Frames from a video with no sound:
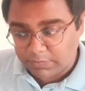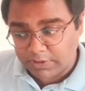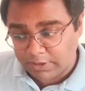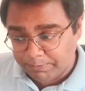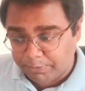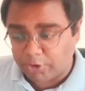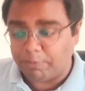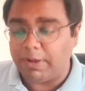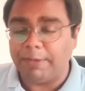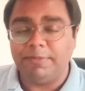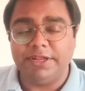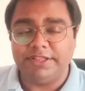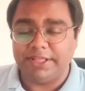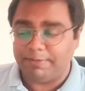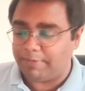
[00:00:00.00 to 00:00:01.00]

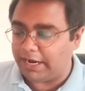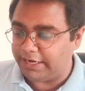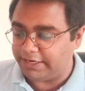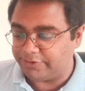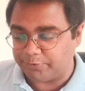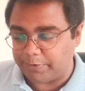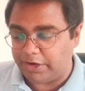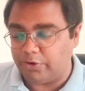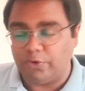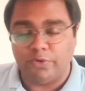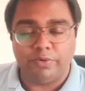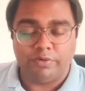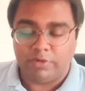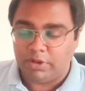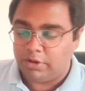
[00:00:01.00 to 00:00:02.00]
Probably they might as well
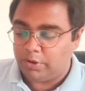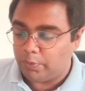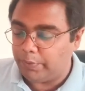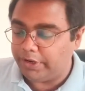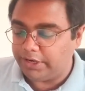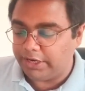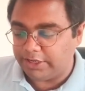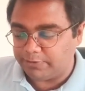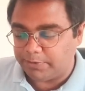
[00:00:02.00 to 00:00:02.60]
go winless